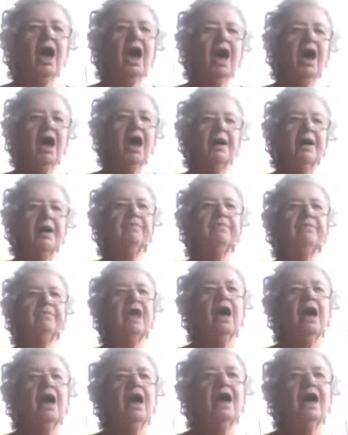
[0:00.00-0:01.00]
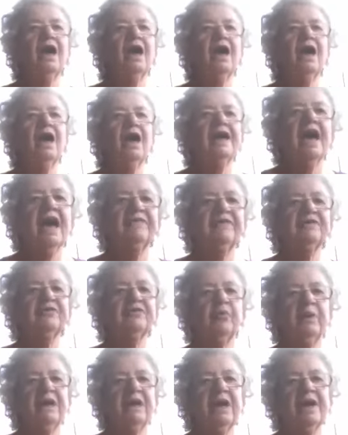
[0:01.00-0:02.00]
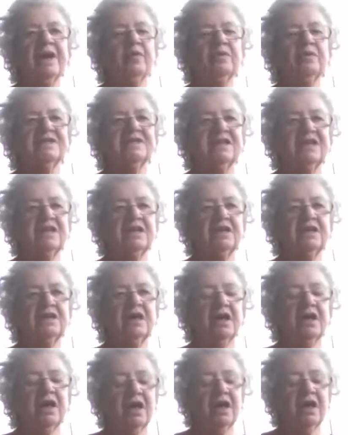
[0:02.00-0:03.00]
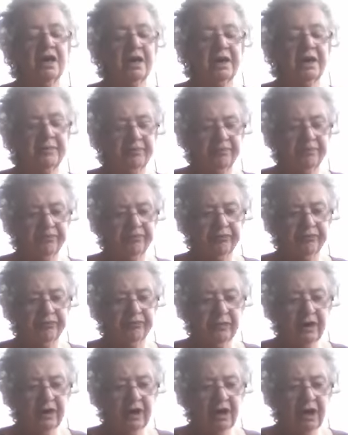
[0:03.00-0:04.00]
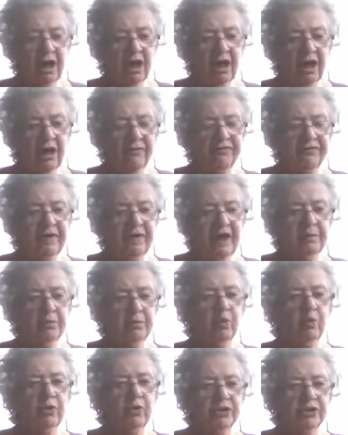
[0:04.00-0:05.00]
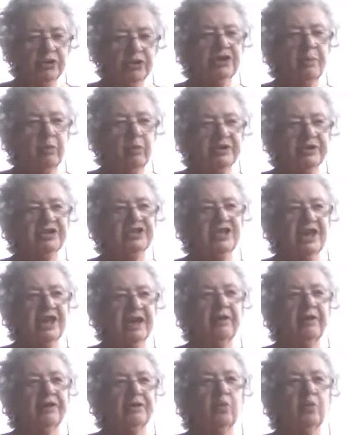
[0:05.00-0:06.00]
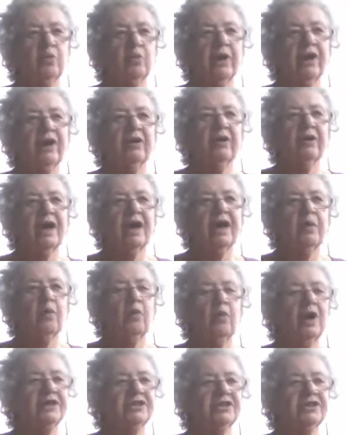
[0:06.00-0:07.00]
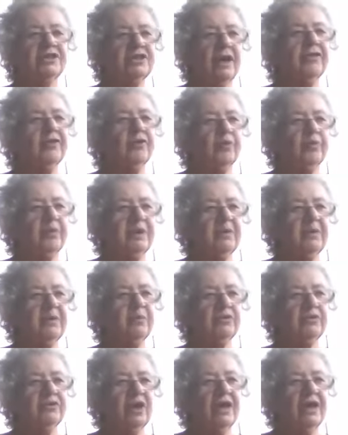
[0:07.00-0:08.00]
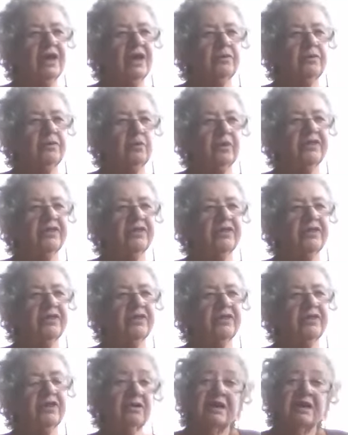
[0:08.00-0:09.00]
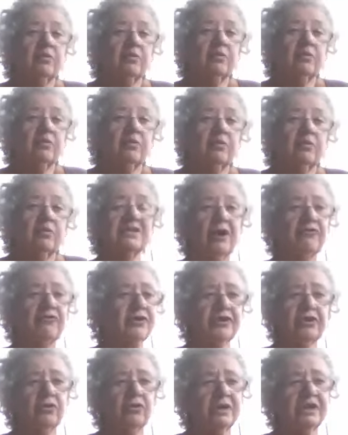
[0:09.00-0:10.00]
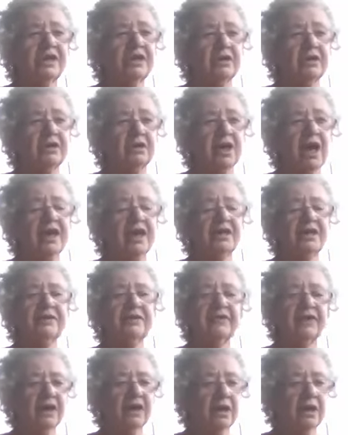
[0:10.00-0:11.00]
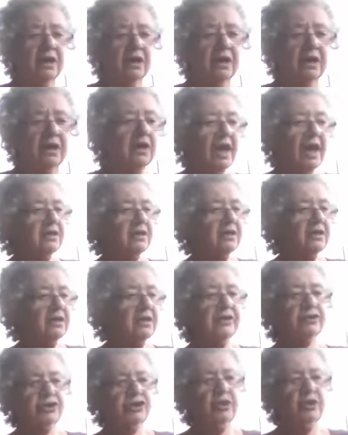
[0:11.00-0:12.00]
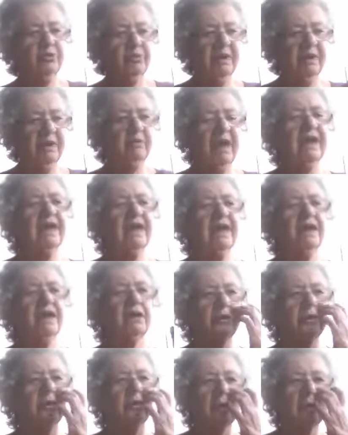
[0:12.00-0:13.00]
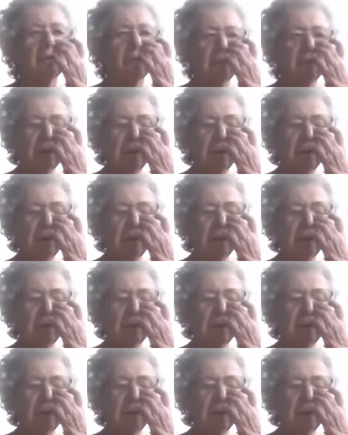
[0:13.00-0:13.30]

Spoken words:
I haven't, but I was in a fiber workshop with Sharon where I watched other people dyeing with it, and it was a lovely green, kind of like your shirt, but paler.